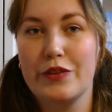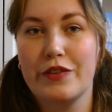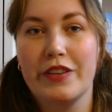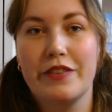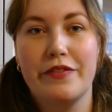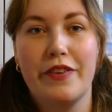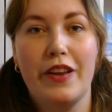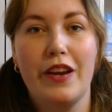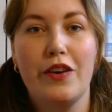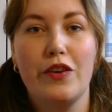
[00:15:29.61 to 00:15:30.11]
We
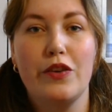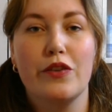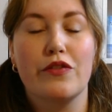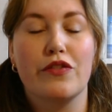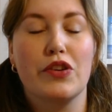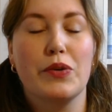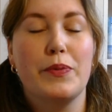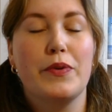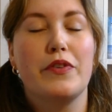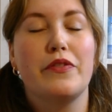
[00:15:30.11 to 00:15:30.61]
follow a
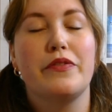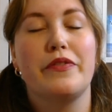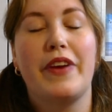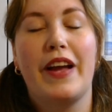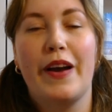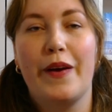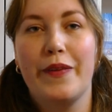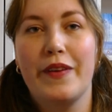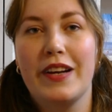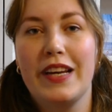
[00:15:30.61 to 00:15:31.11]
group of
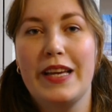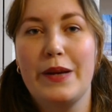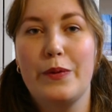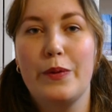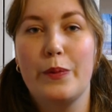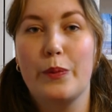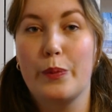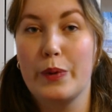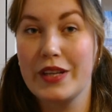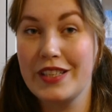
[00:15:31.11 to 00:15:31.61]
elderly
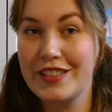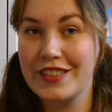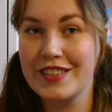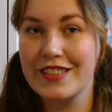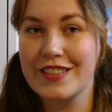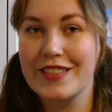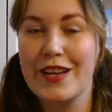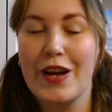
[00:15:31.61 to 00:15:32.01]
witches